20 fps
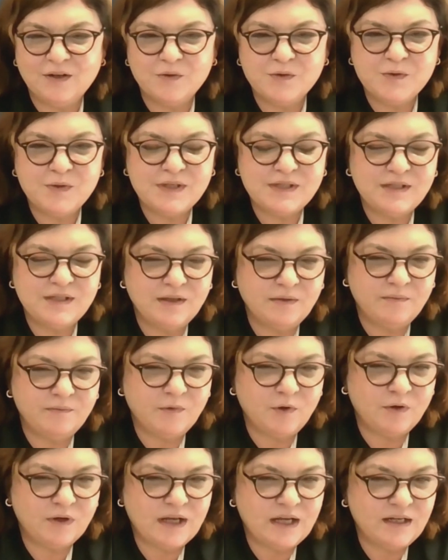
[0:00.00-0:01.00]
goes with the
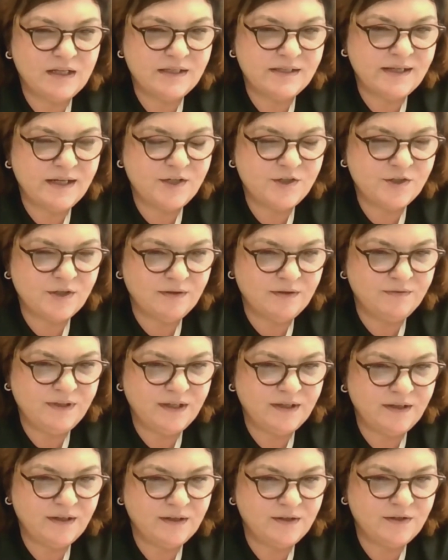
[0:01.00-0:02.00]
organization of
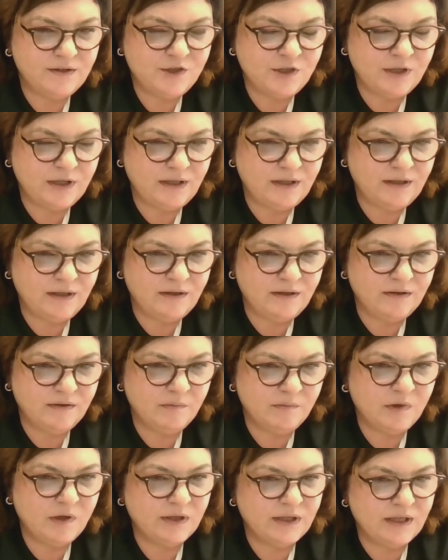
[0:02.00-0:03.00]
the energy
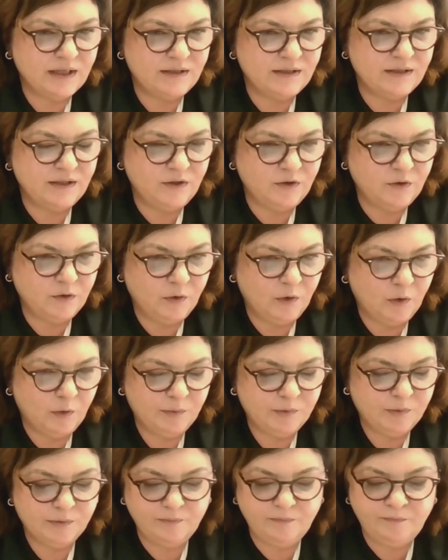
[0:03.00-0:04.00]
market in
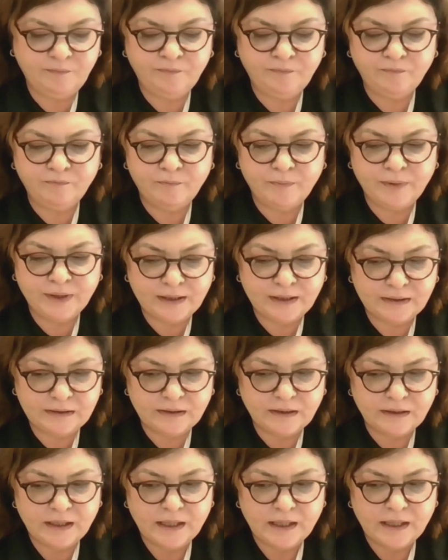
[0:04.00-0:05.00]
Europe.
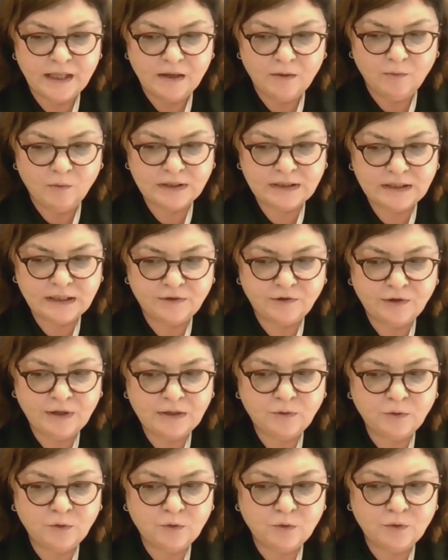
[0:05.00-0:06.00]
But what I
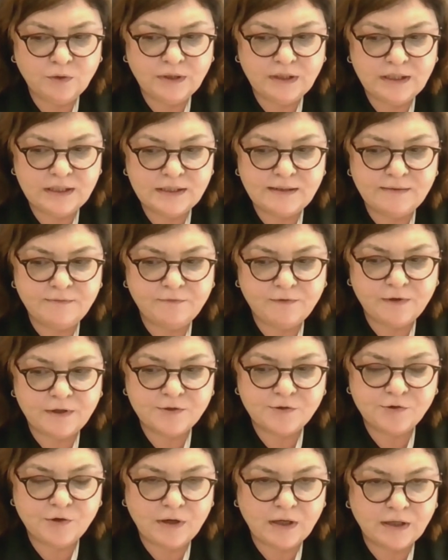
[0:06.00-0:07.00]
tried to do with this
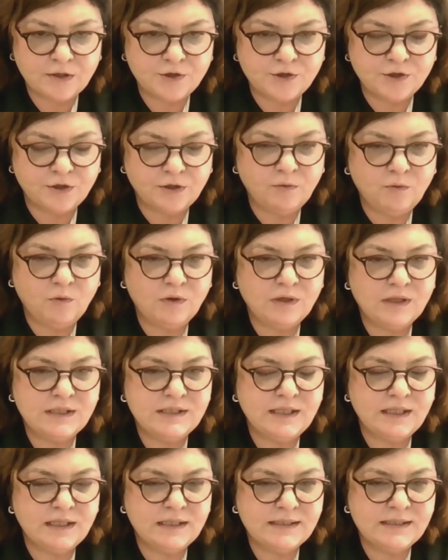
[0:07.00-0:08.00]
infrastructure
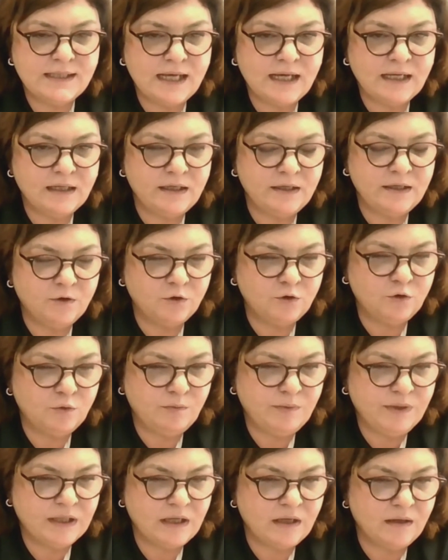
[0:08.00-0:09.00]
was exactly not to
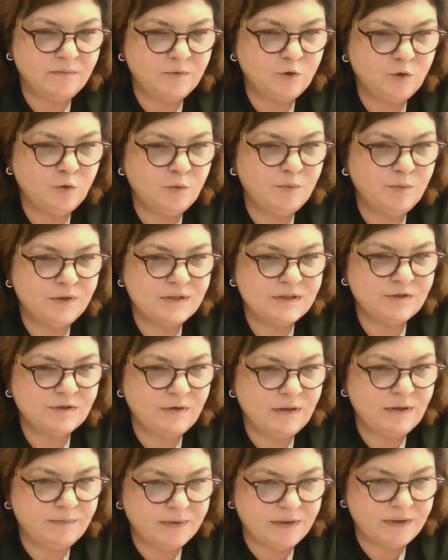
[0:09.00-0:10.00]
become too
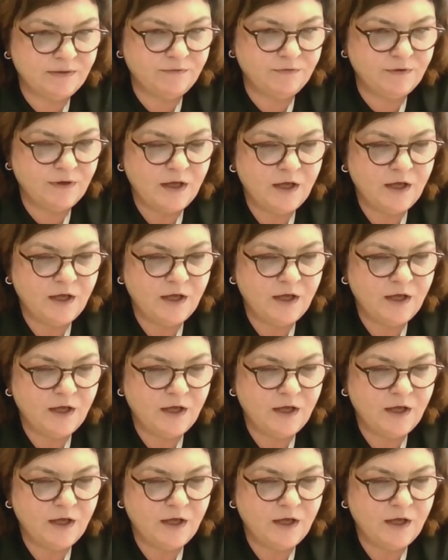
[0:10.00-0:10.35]
prescriptive.